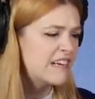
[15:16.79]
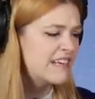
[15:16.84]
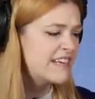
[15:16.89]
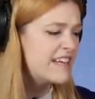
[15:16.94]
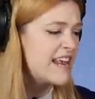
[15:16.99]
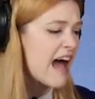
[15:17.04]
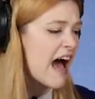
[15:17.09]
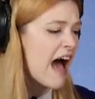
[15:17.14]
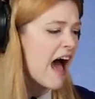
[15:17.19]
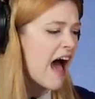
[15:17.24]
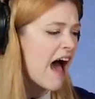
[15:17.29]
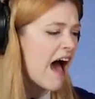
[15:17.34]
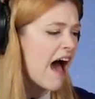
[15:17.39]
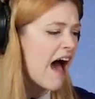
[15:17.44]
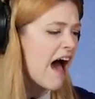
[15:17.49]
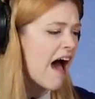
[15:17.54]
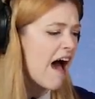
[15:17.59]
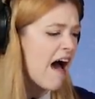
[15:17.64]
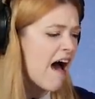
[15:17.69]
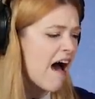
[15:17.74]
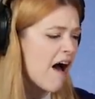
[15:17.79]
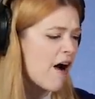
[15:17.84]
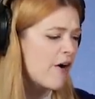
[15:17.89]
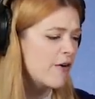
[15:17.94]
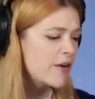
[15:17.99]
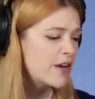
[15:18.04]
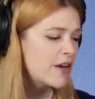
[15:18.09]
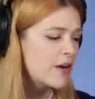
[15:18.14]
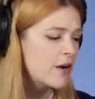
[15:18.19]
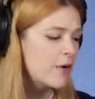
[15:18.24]
No!
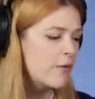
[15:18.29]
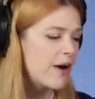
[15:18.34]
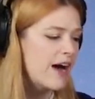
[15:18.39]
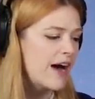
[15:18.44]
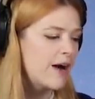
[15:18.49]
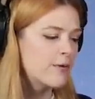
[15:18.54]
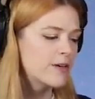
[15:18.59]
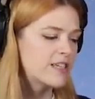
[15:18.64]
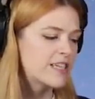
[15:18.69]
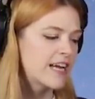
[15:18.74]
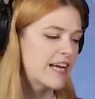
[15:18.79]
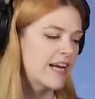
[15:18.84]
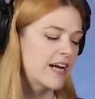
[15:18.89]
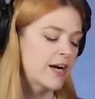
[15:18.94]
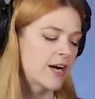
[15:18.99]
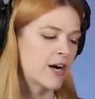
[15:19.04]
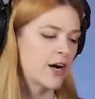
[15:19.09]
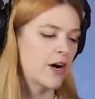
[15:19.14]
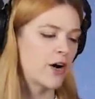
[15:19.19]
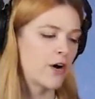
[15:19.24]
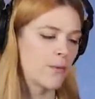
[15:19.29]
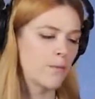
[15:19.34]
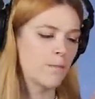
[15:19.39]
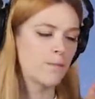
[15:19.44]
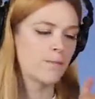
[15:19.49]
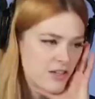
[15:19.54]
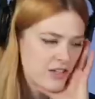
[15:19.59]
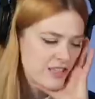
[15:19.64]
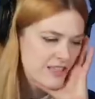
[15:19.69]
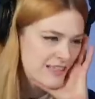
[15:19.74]
Oh, you know what? We're taking her
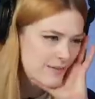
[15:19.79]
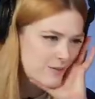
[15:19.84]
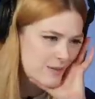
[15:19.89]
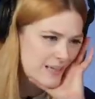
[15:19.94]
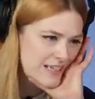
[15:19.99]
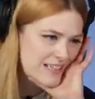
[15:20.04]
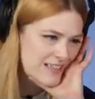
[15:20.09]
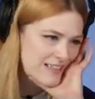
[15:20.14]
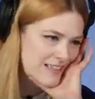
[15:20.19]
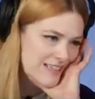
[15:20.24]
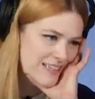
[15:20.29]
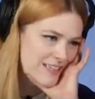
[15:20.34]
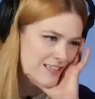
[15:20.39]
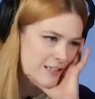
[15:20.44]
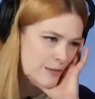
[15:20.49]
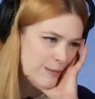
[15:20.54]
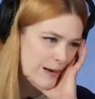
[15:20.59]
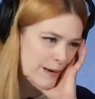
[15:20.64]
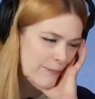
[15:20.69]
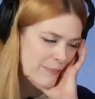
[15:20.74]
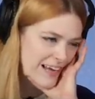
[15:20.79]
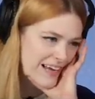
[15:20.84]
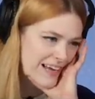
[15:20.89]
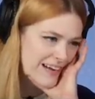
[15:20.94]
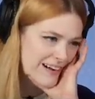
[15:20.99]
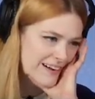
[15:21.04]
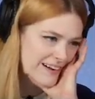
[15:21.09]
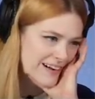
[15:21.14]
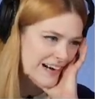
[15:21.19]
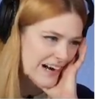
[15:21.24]
home. She keeps getting ditched by
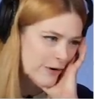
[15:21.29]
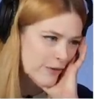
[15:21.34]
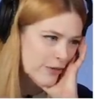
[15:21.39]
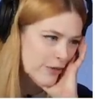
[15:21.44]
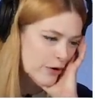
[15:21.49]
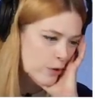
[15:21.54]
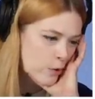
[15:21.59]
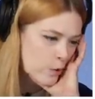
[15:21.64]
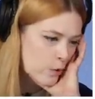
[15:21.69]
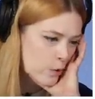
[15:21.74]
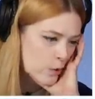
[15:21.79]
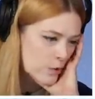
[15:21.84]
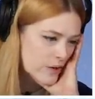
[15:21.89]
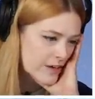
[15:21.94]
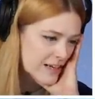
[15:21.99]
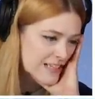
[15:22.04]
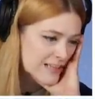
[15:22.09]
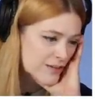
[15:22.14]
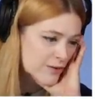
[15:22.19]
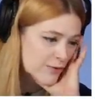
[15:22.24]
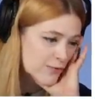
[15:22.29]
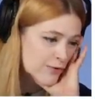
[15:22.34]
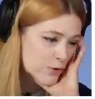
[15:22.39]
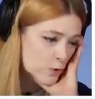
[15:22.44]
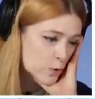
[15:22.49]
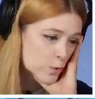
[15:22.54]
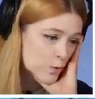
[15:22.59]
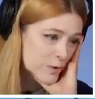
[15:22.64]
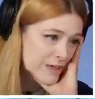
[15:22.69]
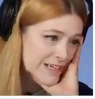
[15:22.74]
men out in the cold. It's
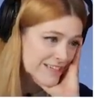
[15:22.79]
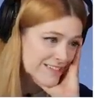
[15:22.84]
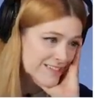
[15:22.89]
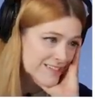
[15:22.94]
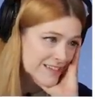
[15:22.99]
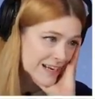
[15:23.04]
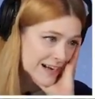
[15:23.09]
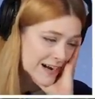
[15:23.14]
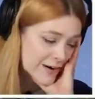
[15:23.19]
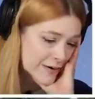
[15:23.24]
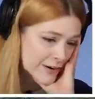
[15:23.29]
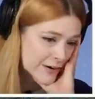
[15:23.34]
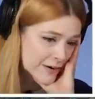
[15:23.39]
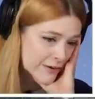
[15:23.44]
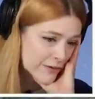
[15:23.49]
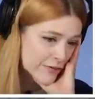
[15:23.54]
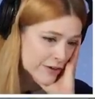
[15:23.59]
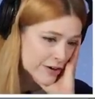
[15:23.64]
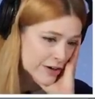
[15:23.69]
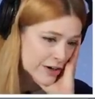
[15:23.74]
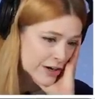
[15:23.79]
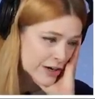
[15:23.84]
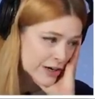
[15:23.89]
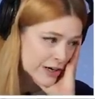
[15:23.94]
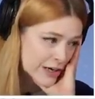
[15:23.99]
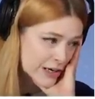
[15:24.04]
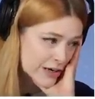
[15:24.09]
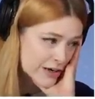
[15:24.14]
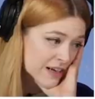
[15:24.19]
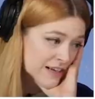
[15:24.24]
freezing out here for
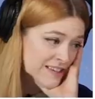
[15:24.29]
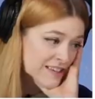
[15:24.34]
her.